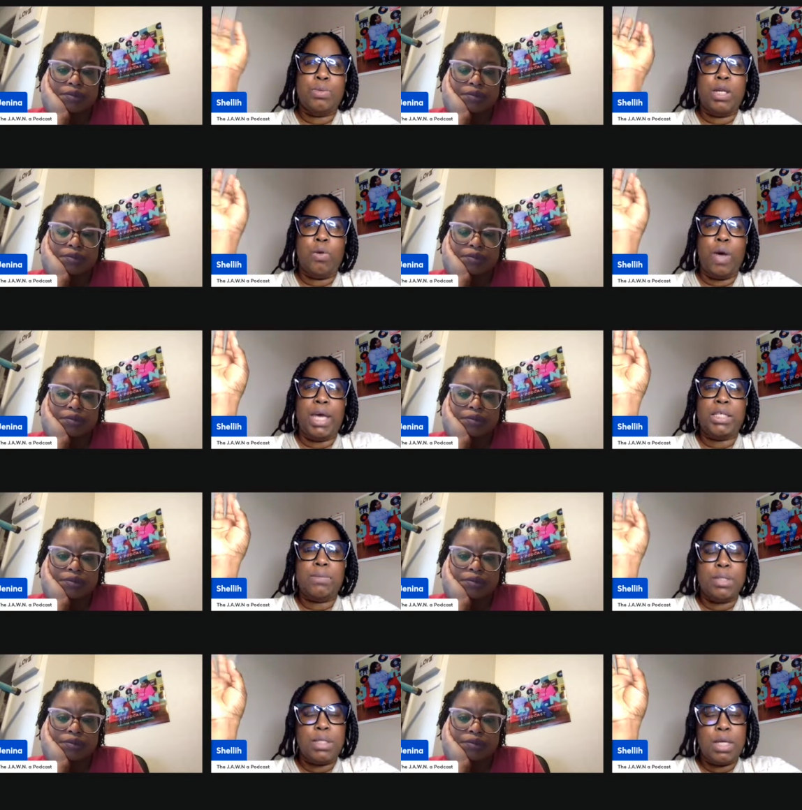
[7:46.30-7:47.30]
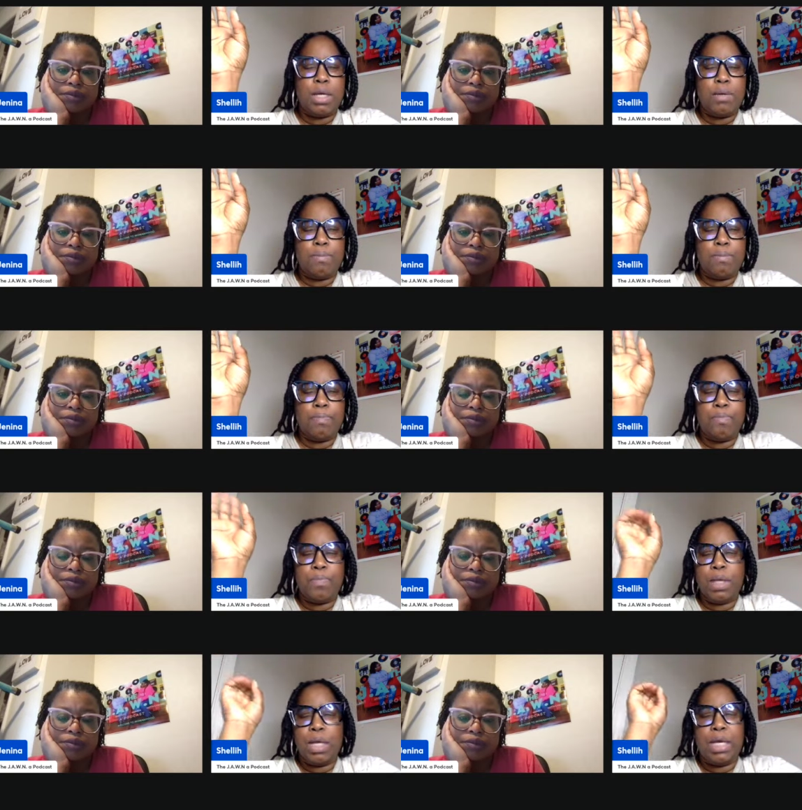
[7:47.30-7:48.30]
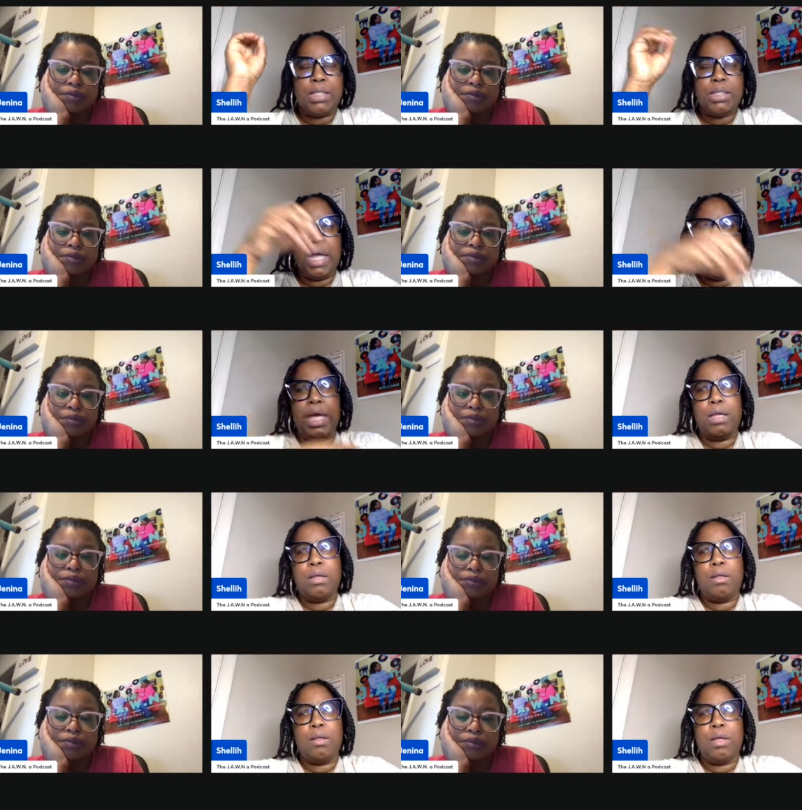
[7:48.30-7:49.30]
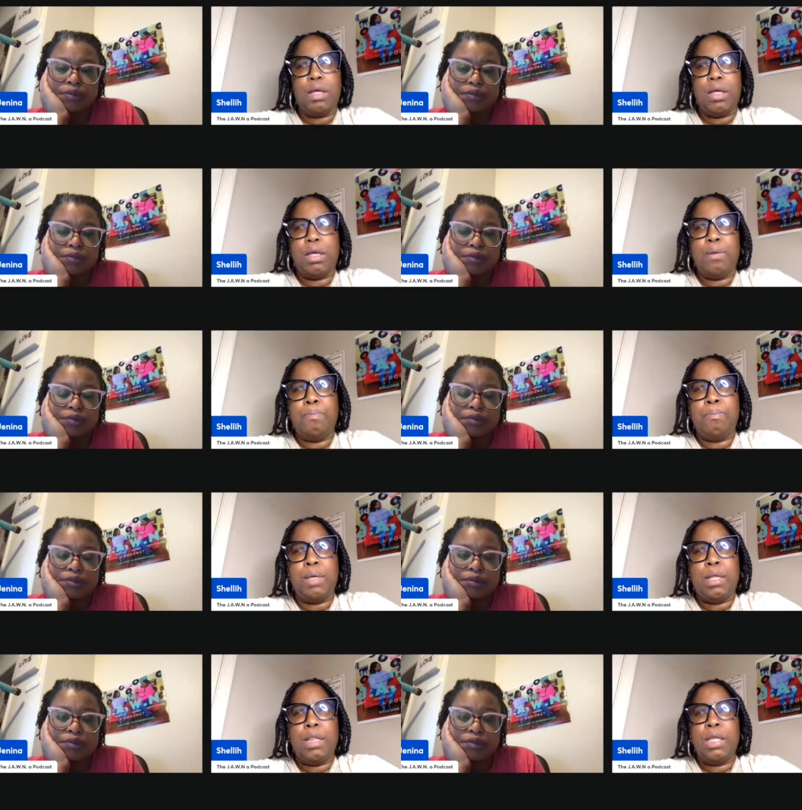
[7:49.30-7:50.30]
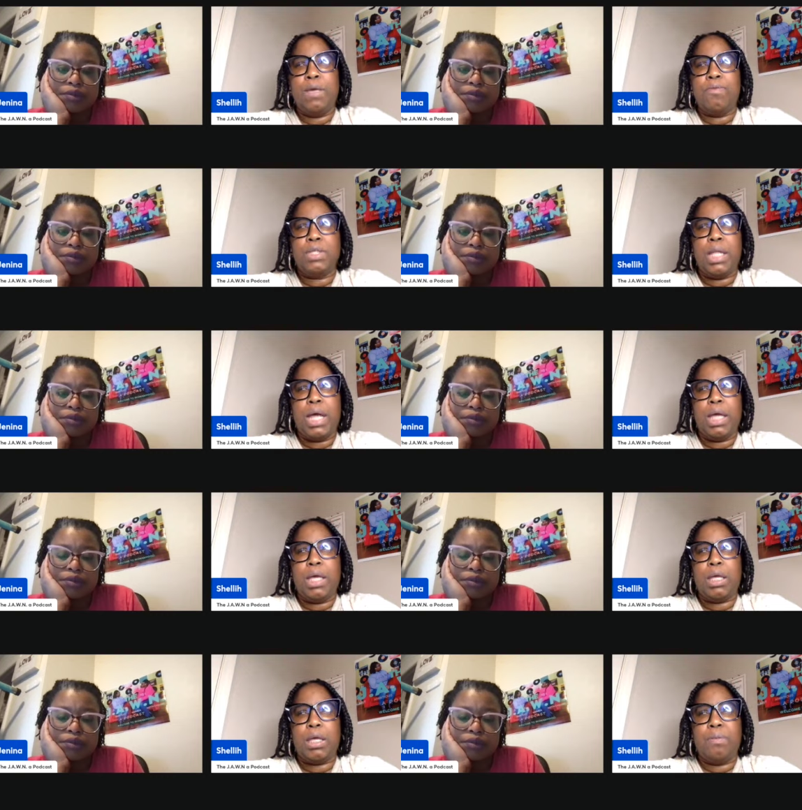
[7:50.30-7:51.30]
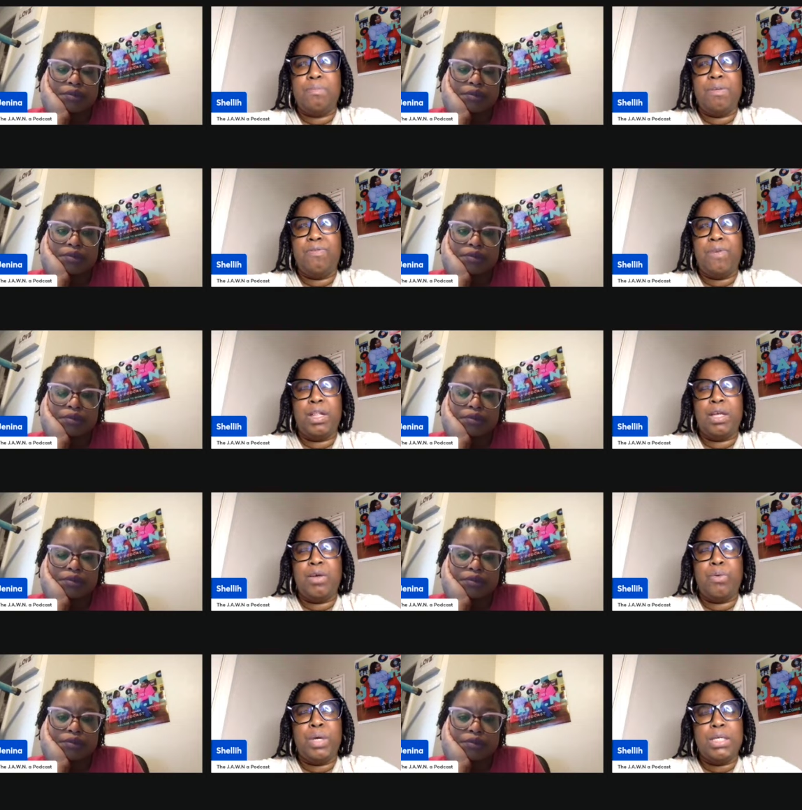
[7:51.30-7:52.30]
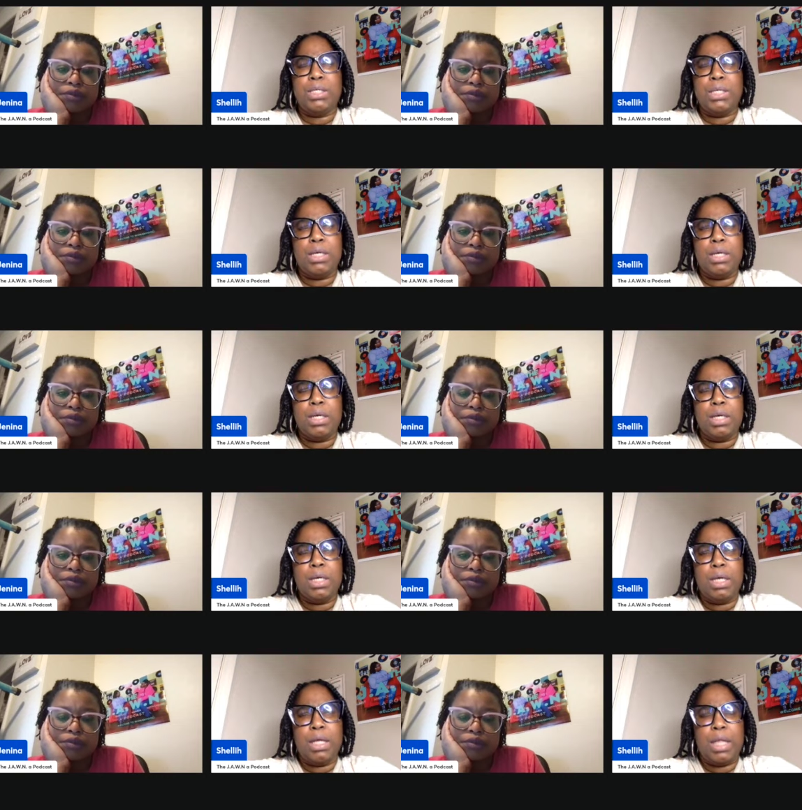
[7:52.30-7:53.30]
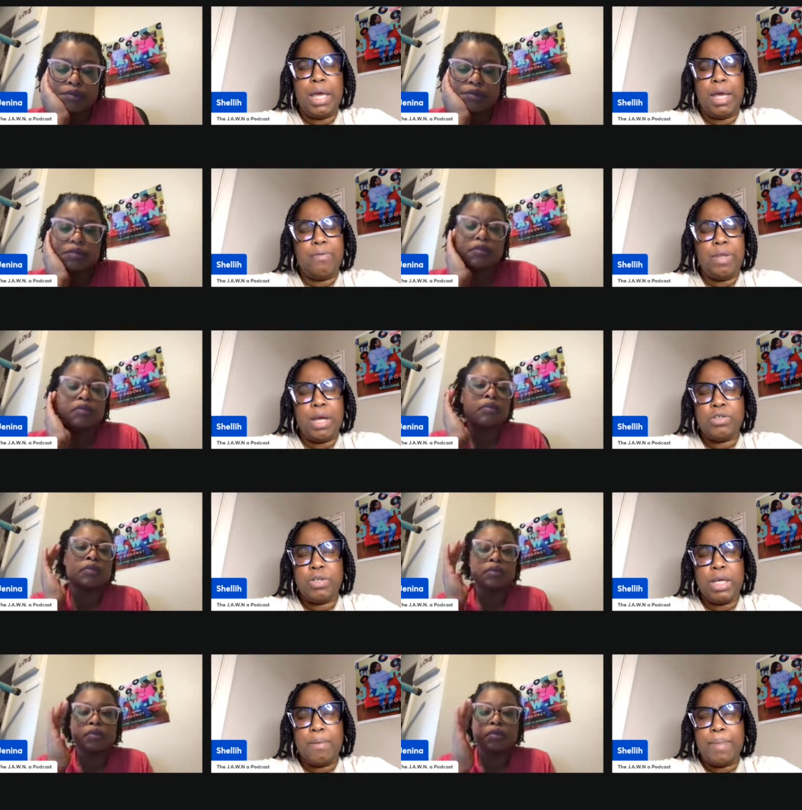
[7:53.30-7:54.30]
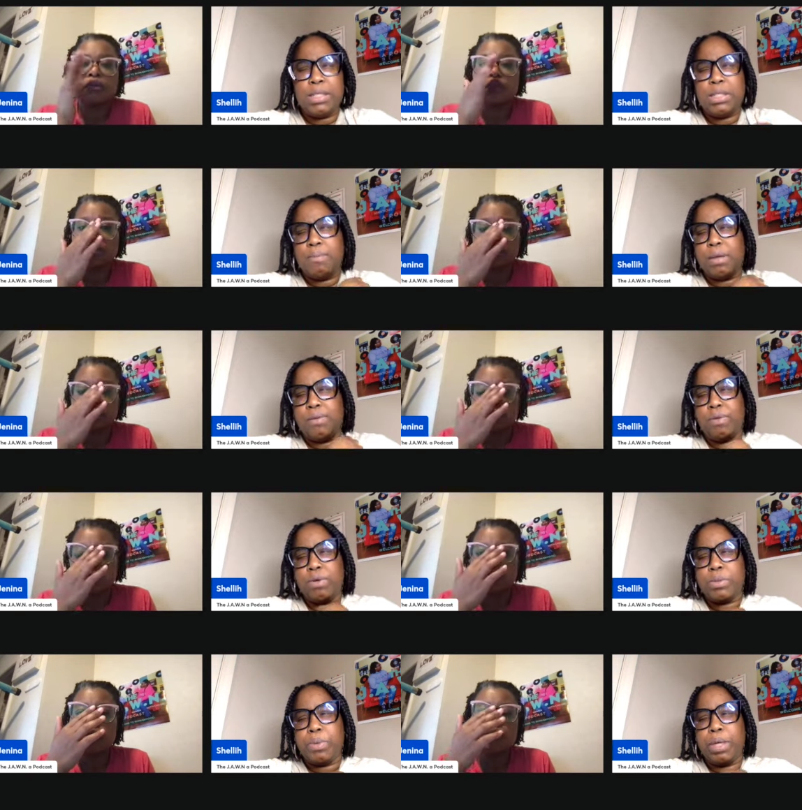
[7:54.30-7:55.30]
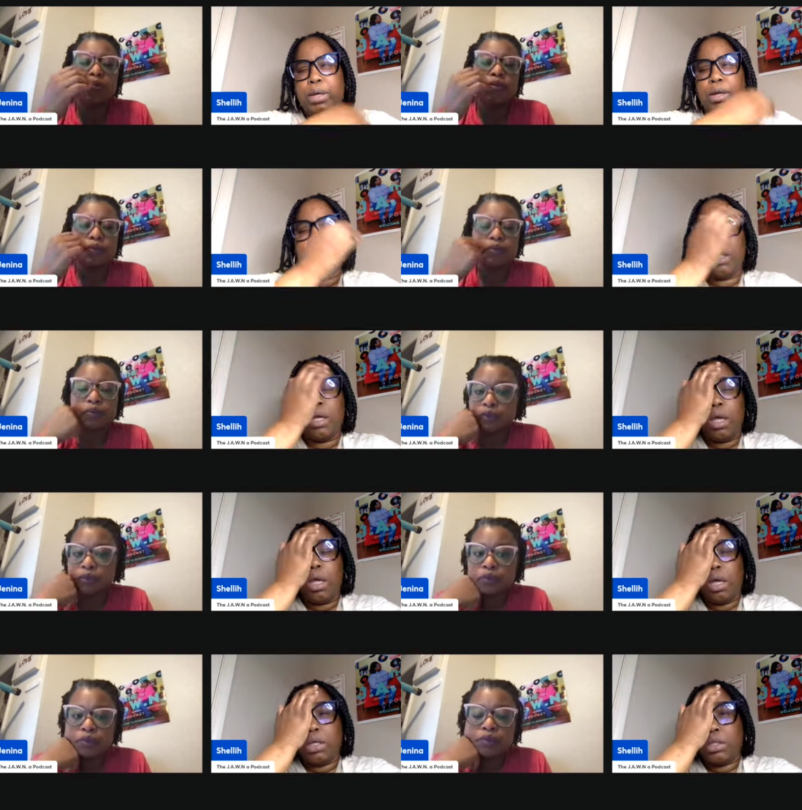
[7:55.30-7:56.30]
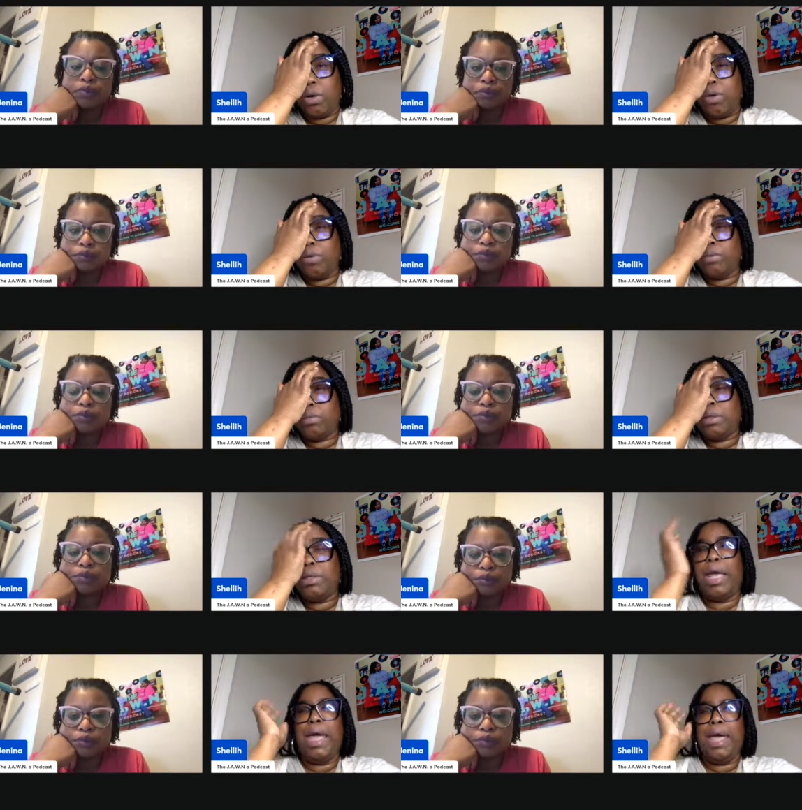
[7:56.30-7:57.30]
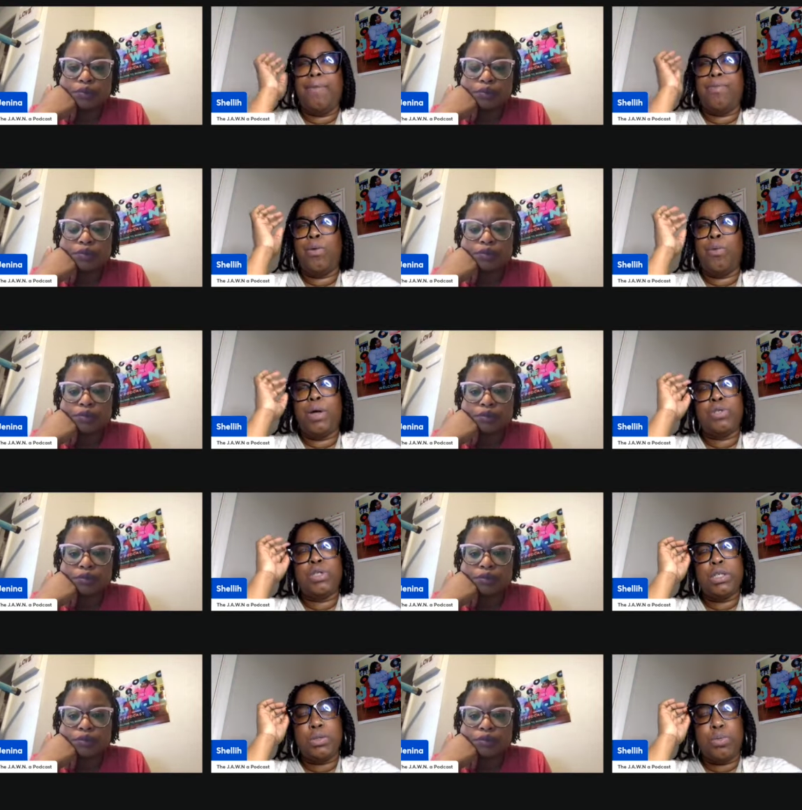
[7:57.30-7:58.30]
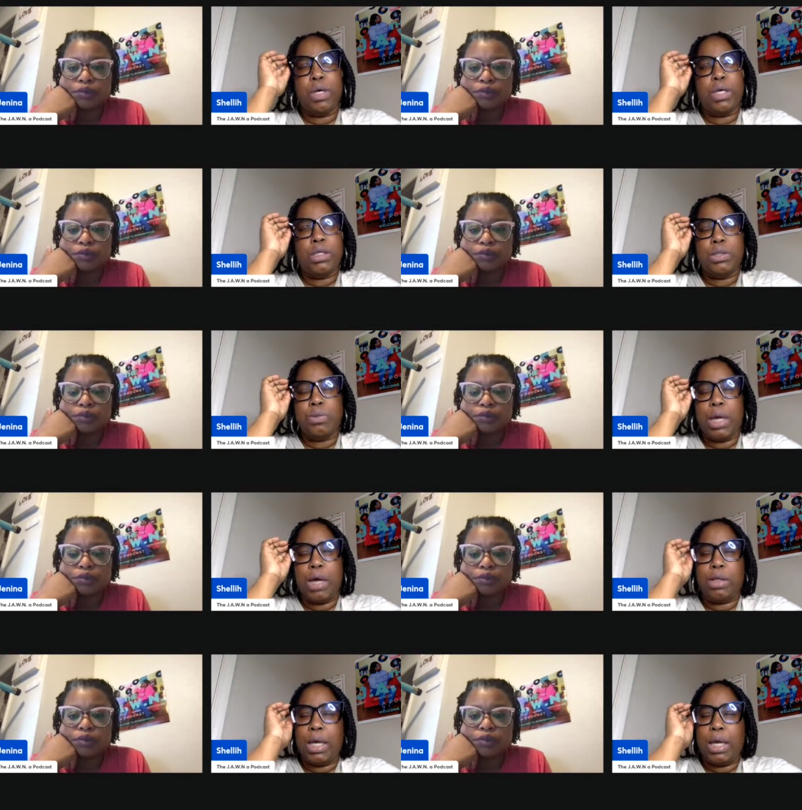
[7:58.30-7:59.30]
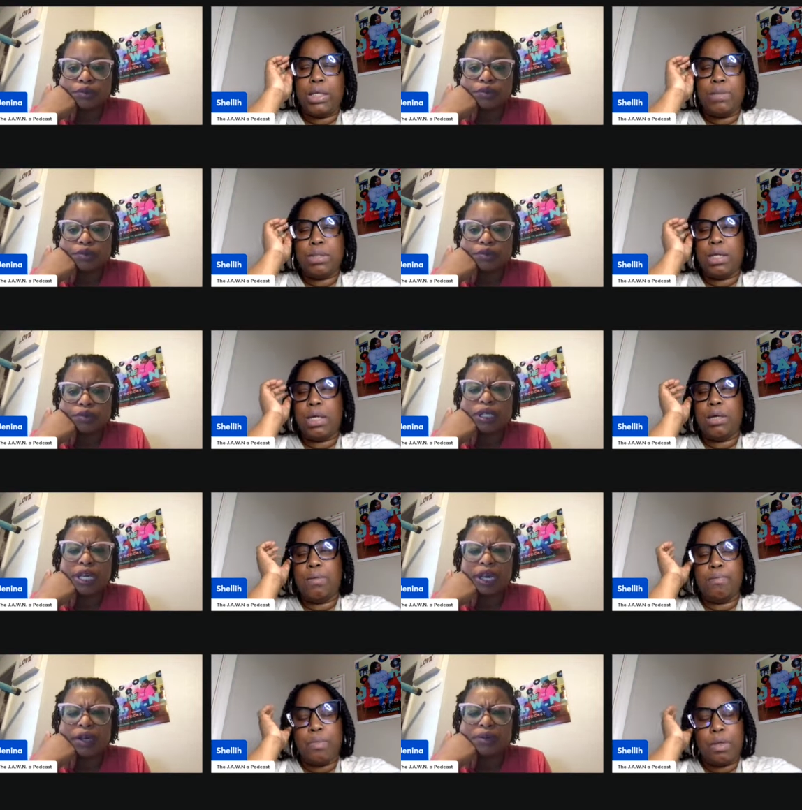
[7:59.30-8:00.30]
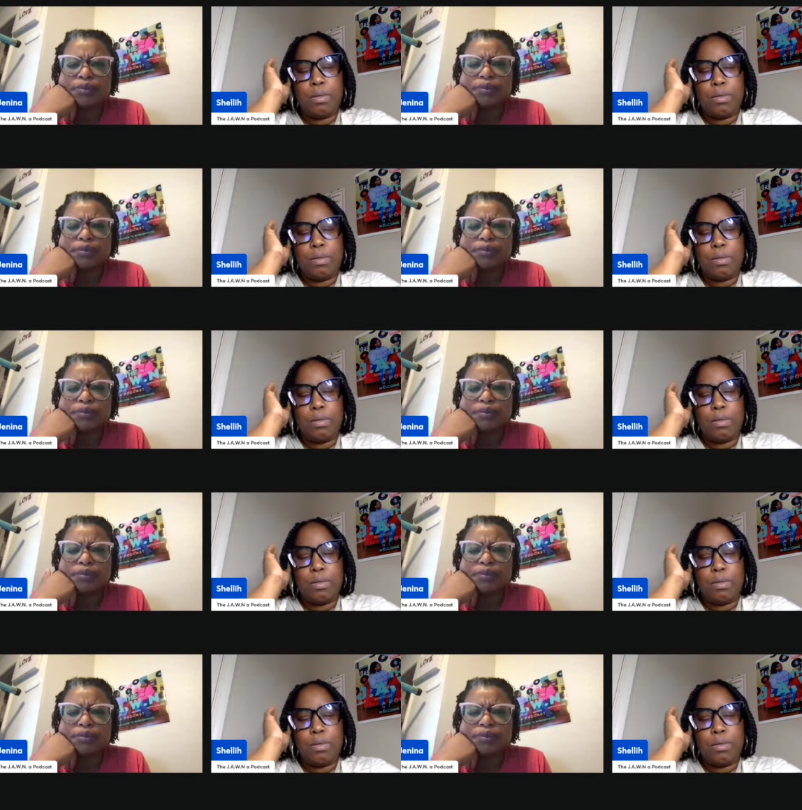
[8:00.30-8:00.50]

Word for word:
Speaker 1: with no aspartame because that mm-hmm. it it leaves like me feeling queasy. Like after I drink it, my stomach feels weird. So mm-hmm. they have the Welch's ones without the aspartame. Yeah.